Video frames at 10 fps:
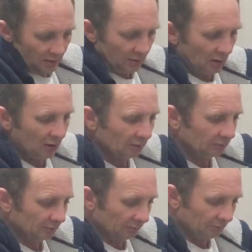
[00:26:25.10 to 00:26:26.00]
Got
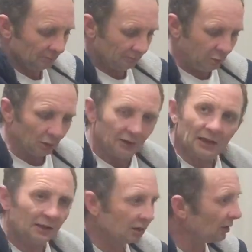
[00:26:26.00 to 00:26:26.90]
a pulling
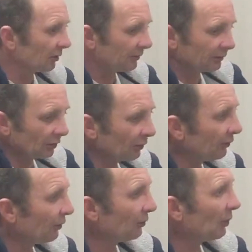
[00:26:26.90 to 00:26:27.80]
handle on the
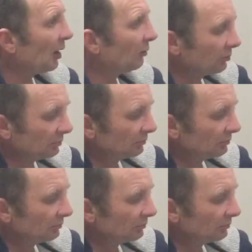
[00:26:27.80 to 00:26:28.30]
front as well.